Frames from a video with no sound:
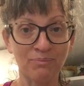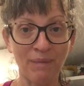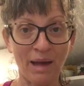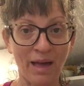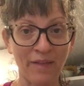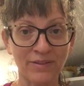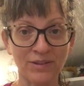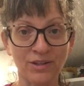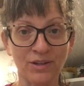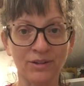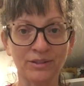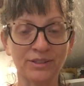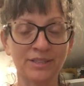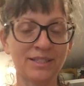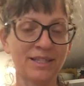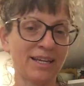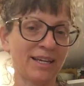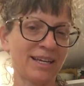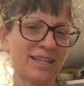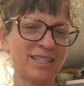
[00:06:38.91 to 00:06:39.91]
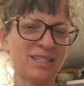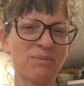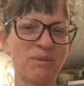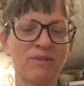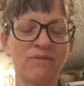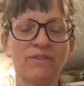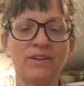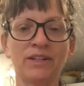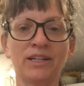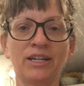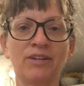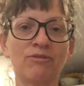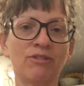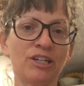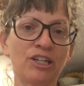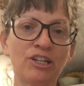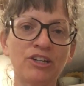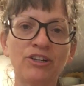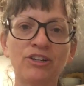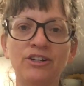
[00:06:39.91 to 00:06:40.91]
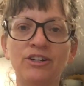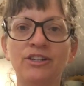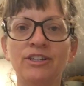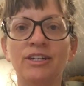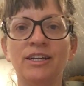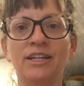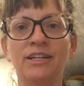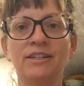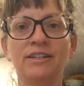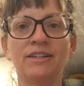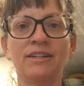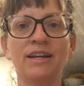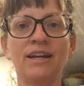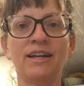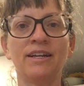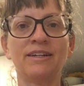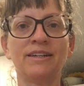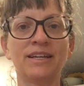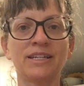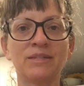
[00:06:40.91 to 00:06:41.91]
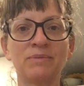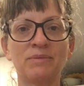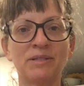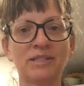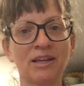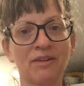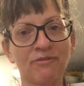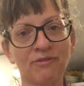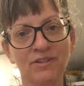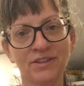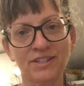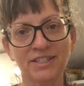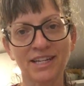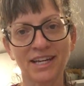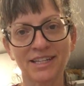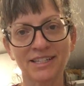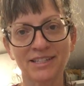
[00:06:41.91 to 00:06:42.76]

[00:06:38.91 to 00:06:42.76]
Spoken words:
bath salts that gets me feeling really good and gets me set for the day.